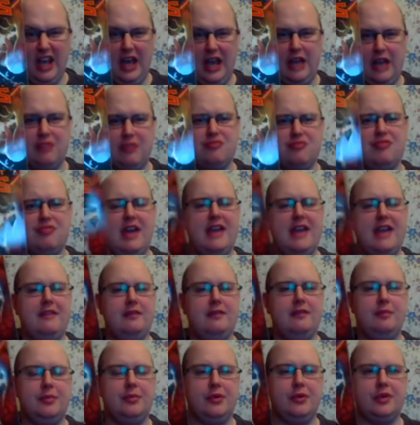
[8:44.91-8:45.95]
a
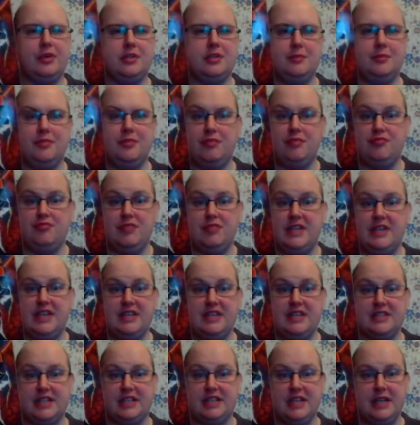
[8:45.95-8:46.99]
great book to read
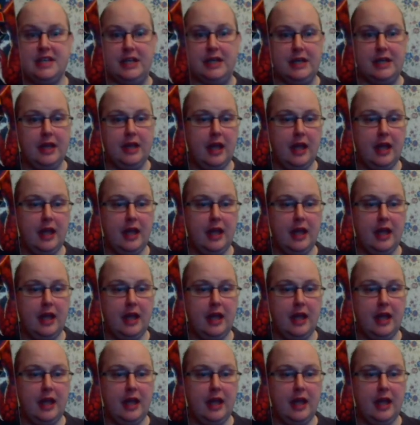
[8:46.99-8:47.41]
as a kid.